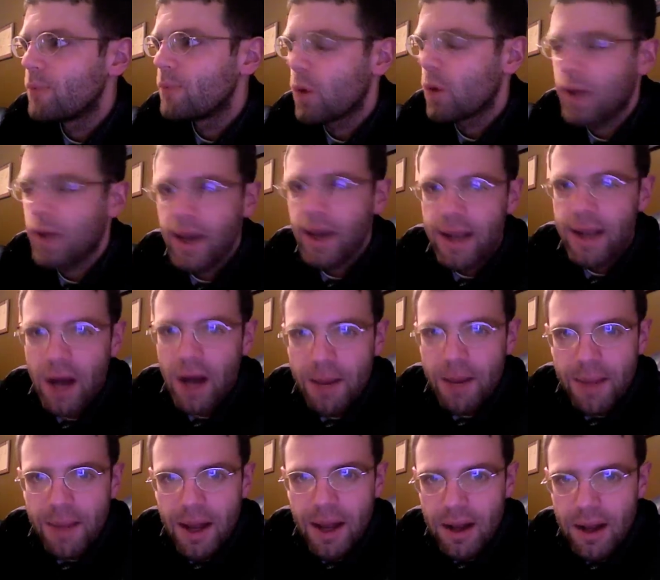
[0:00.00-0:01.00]
Okay, now
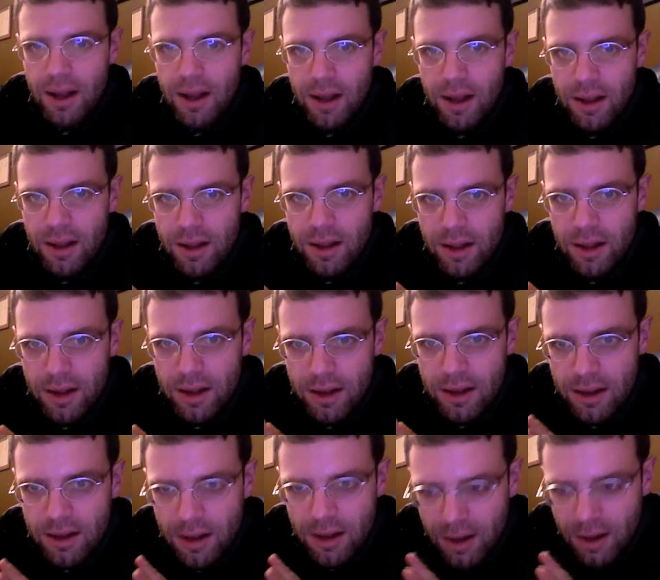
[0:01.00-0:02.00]
I'm not
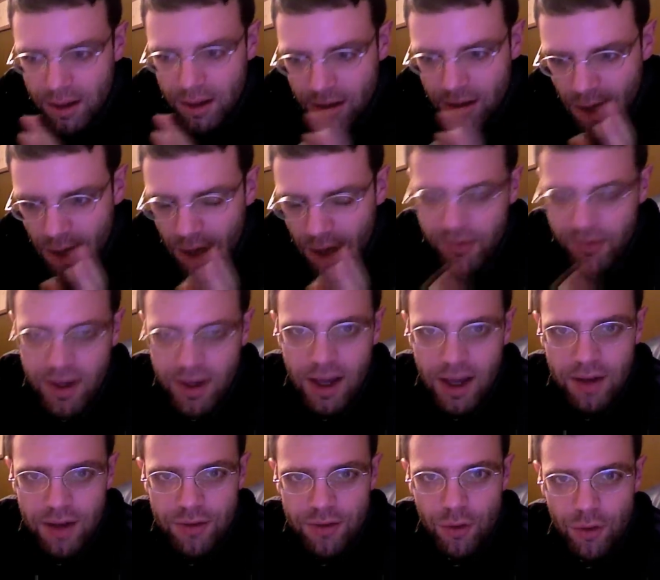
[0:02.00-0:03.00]
a coffee
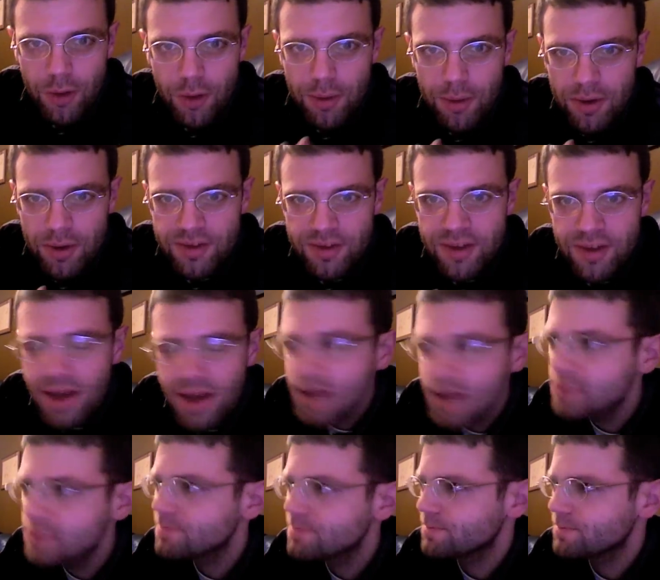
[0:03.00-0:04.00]
connoisseur per se.
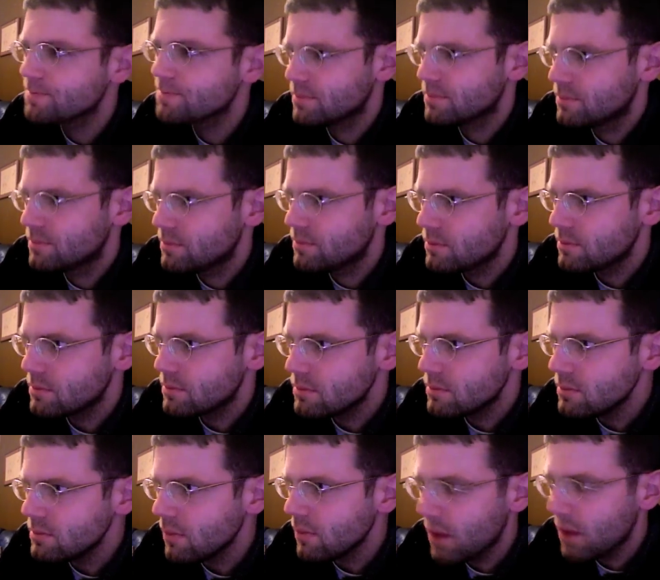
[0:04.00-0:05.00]
It
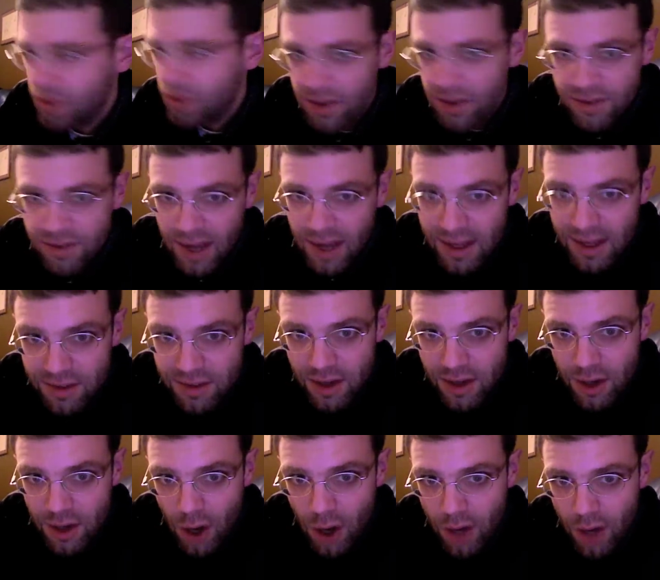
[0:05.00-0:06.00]
does taste
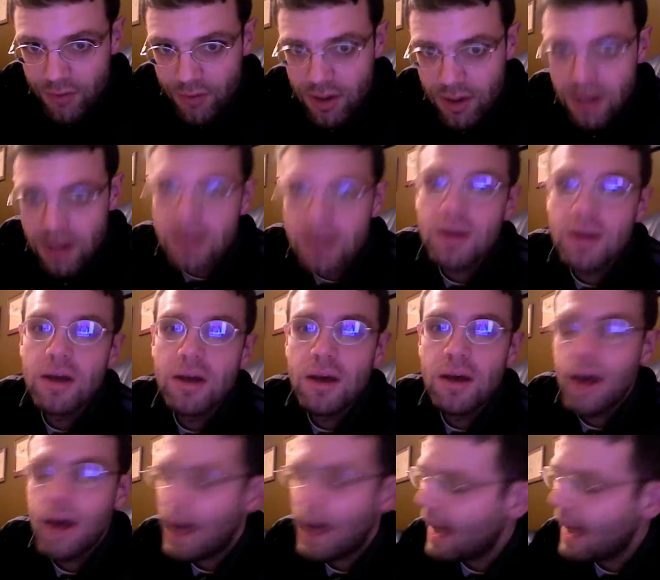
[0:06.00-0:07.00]
like coffee.
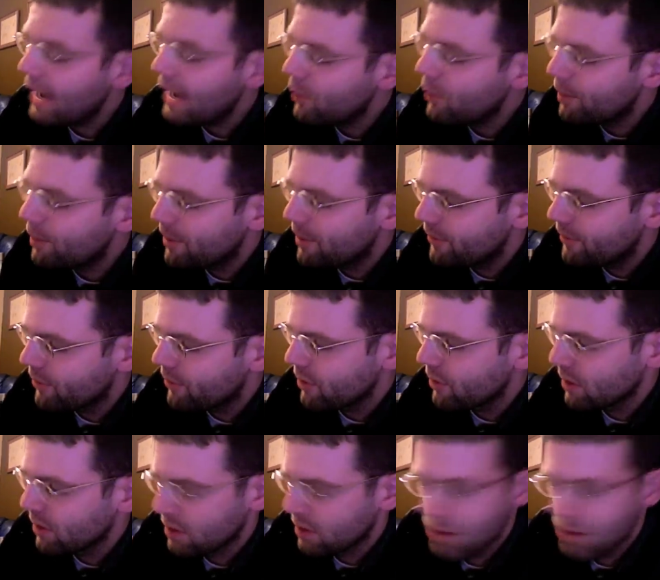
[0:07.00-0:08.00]
I would
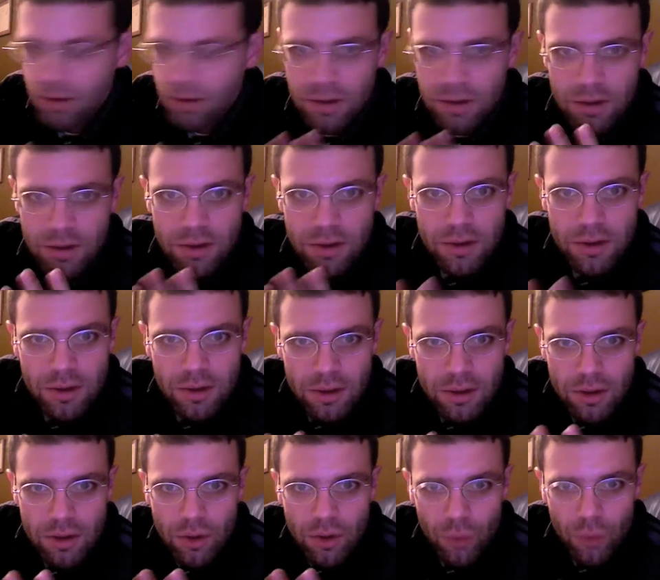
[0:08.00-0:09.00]
prefer
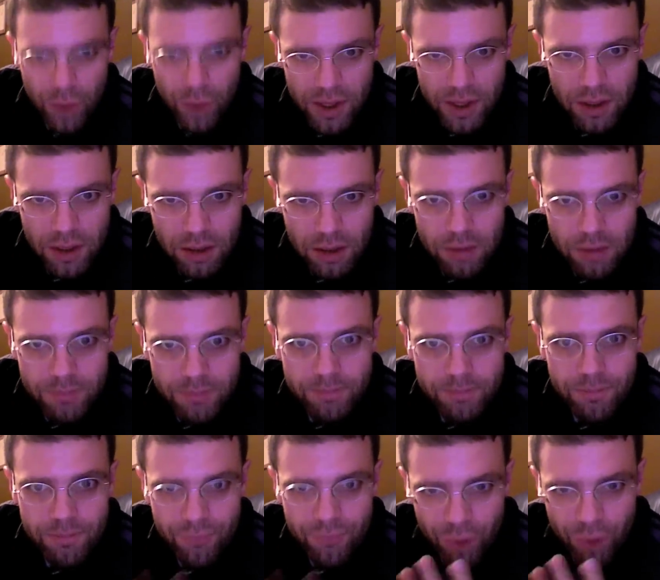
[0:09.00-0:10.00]
real
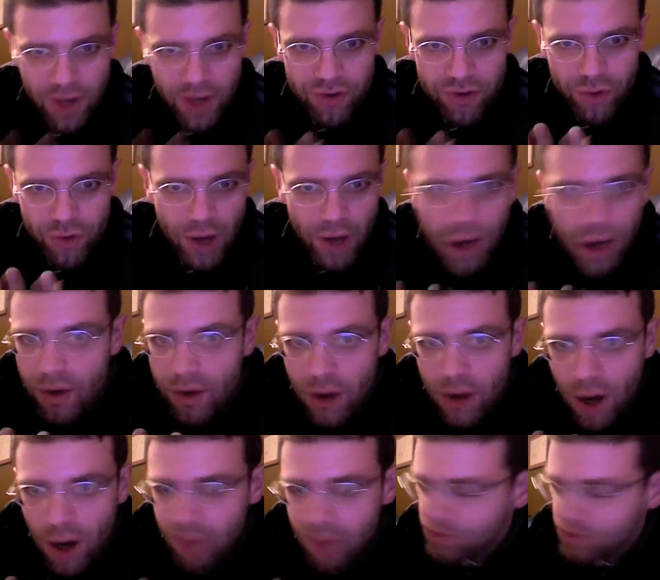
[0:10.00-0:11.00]
fresh ground
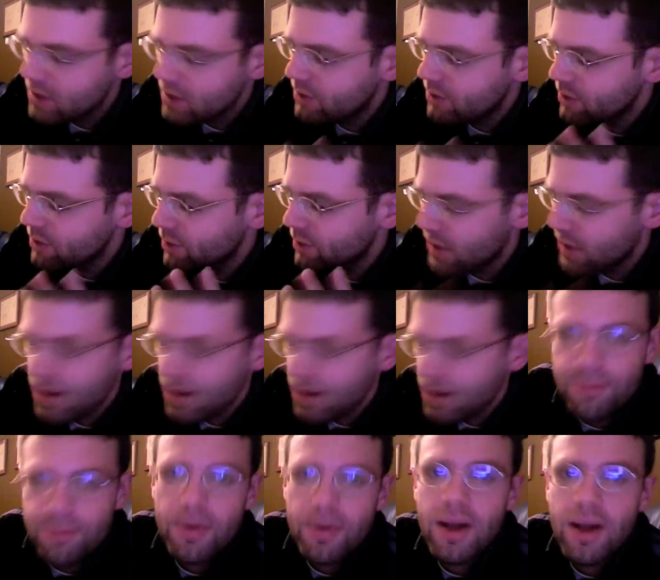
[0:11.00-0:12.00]
coffee to
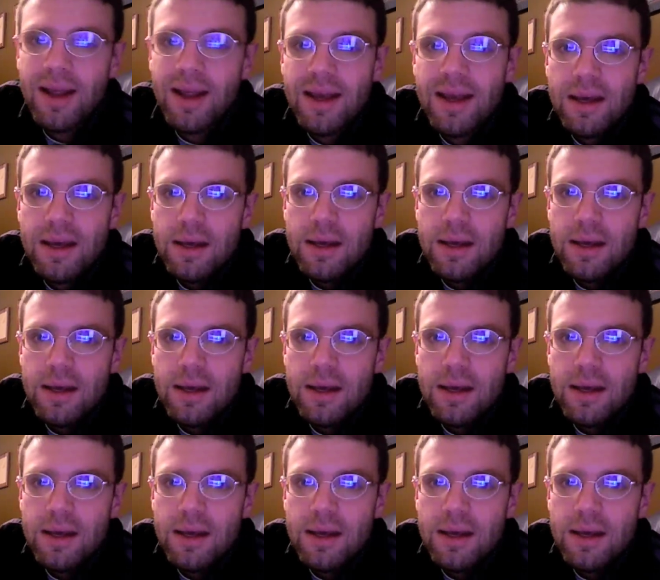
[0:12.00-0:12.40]
this, but